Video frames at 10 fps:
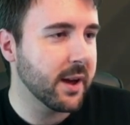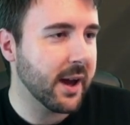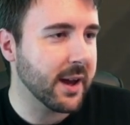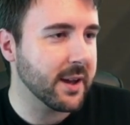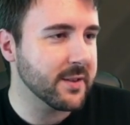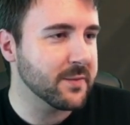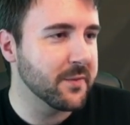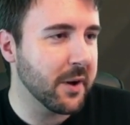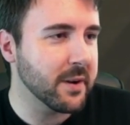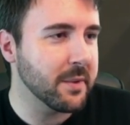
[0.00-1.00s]
and it's
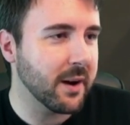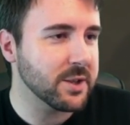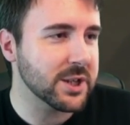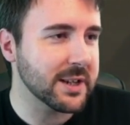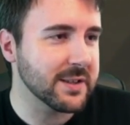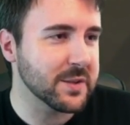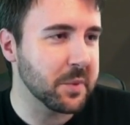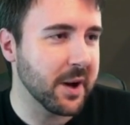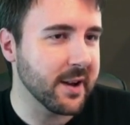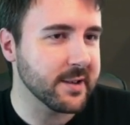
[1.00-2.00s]
very much
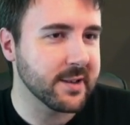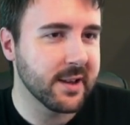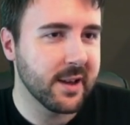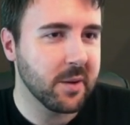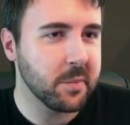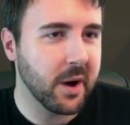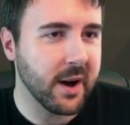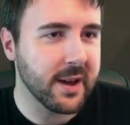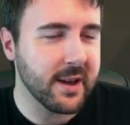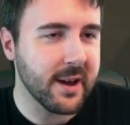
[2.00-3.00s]
inspired
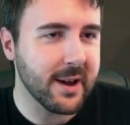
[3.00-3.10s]
by